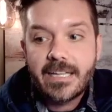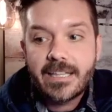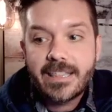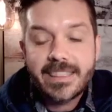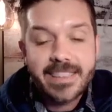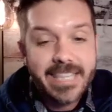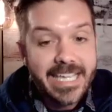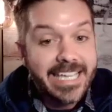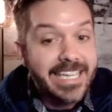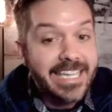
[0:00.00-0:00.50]

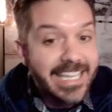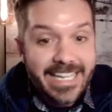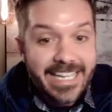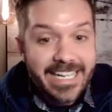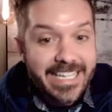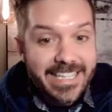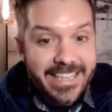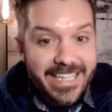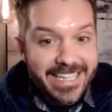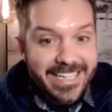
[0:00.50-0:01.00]
think
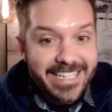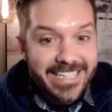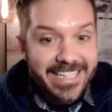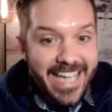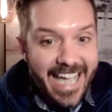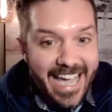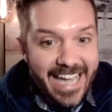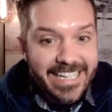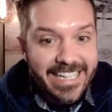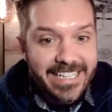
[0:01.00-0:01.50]

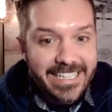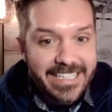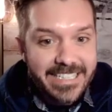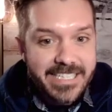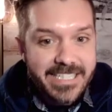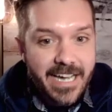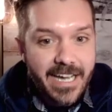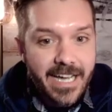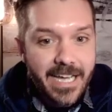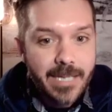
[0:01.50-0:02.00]
anything at any
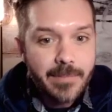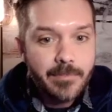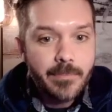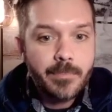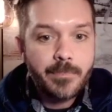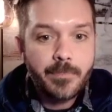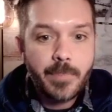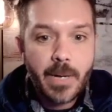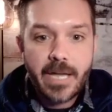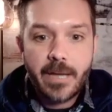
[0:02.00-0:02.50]

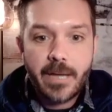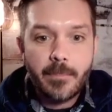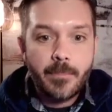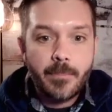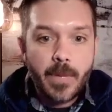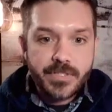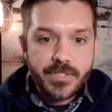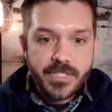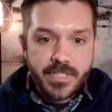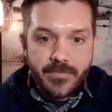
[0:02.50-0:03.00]
time, but
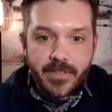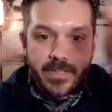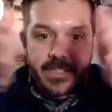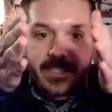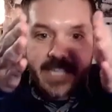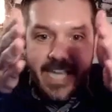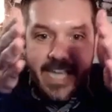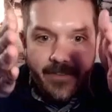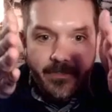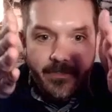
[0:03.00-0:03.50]
most of us
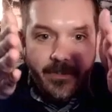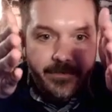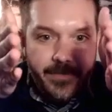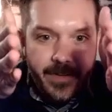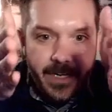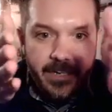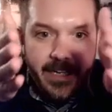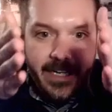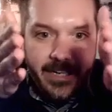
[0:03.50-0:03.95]
have a very